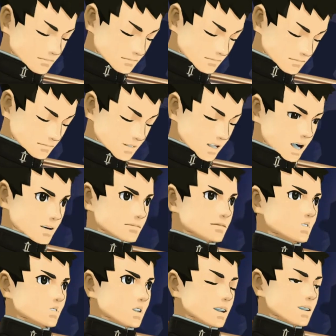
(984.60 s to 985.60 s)
What?
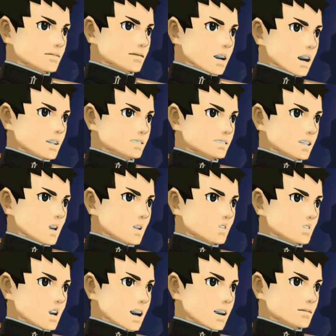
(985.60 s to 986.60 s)
That's
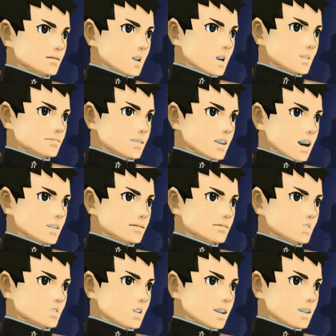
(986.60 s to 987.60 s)
right. And while it isn't
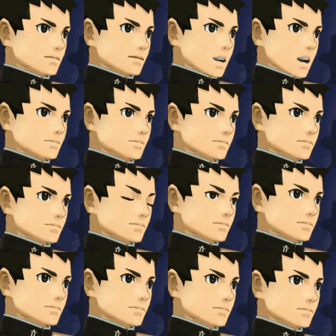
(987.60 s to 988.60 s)
irrefutable, the
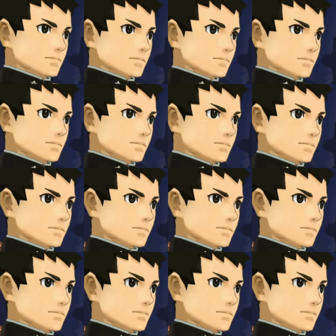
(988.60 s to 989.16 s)
defense believes